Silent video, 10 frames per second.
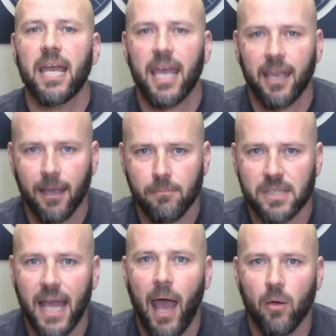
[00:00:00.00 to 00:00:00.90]
it
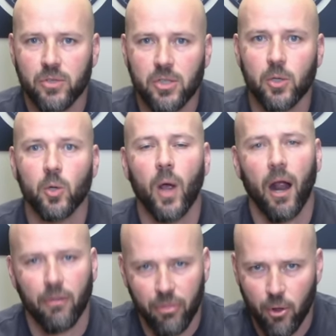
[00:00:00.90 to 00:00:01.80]
comes down to
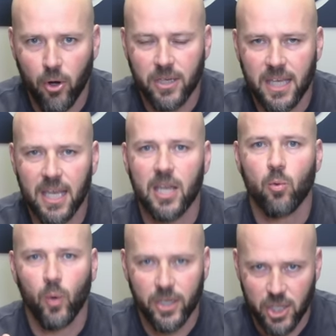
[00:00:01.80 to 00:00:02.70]
our third key,
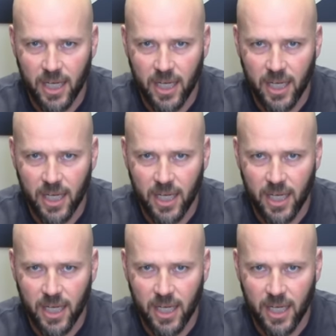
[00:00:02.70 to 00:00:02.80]
which